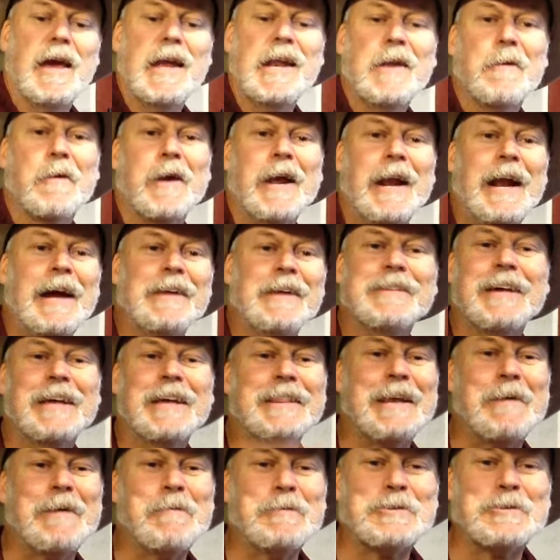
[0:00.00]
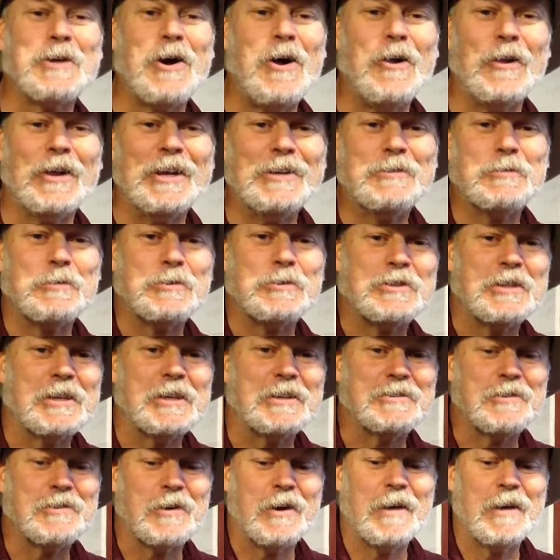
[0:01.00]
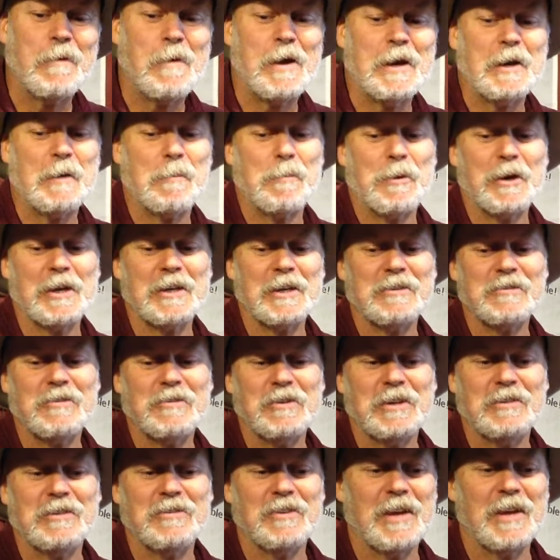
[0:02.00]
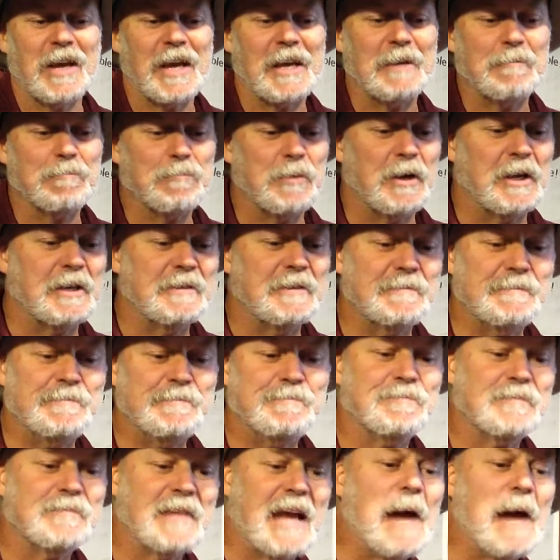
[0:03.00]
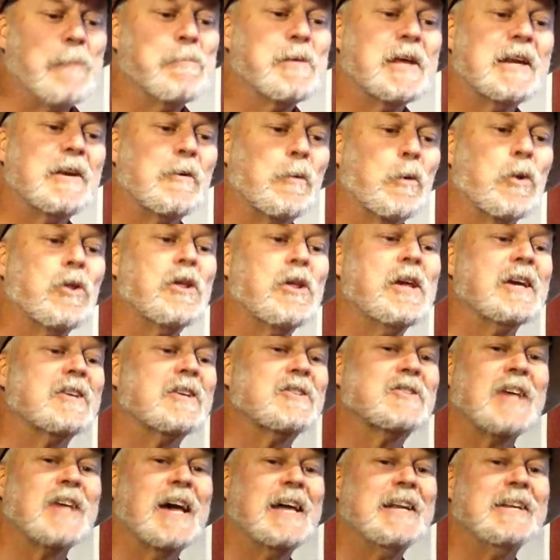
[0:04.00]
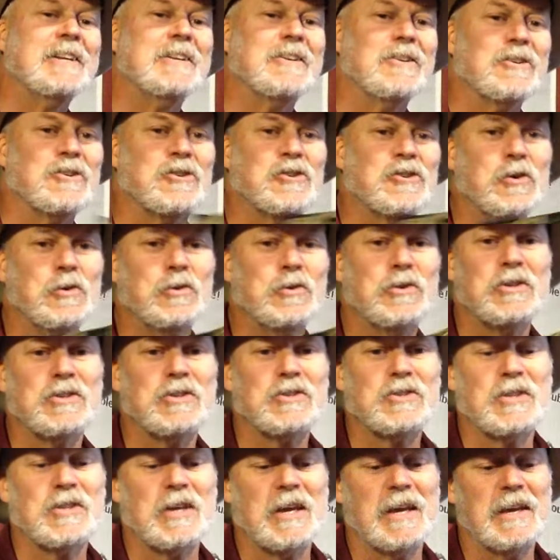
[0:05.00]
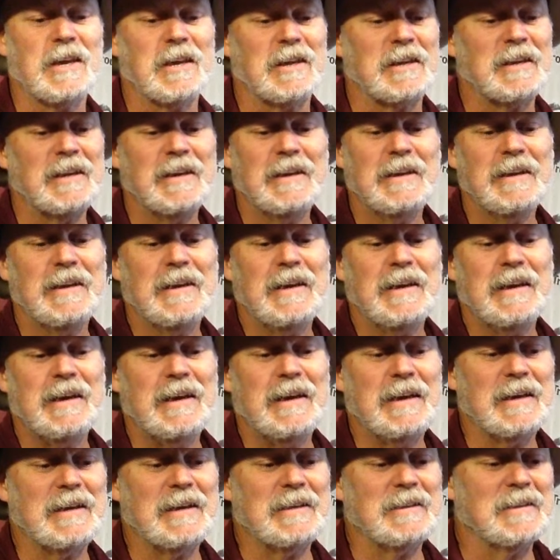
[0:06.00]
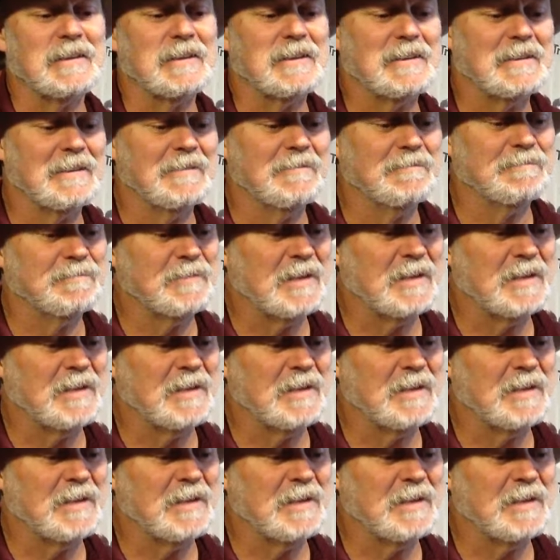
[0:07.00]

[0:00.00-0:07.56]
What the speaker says: Anyway, I thought that was all interesting, so I wanted to bring it to you tonight. But I'm getting really excited to shoot this thing, and